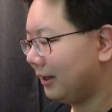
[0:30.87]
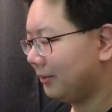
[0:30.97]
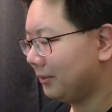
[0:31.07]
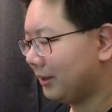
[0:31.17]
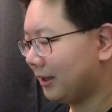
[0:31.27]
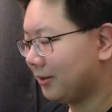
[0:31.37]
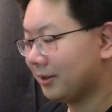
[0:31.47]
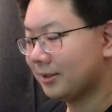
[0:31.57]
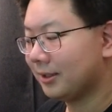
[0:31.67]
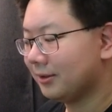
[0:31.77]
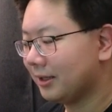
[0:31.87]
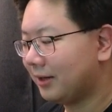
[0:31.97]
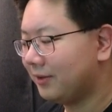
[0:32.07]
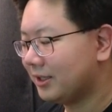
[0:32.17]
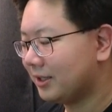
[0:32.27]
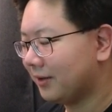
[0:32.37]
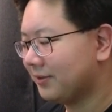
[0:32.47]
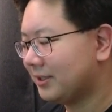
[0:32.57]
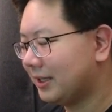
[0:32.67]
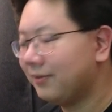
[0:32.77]
with a horizontal coverage of
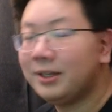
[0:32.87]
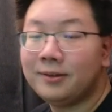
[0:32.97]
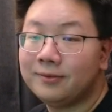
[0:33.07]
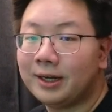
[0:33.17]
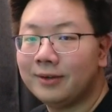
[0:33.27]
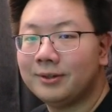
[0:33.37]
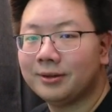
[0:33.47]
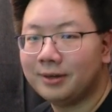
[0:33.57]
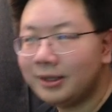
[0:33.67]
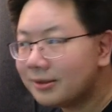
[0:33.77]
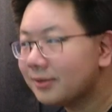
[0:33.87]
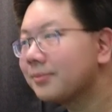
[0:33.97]
75 degrees.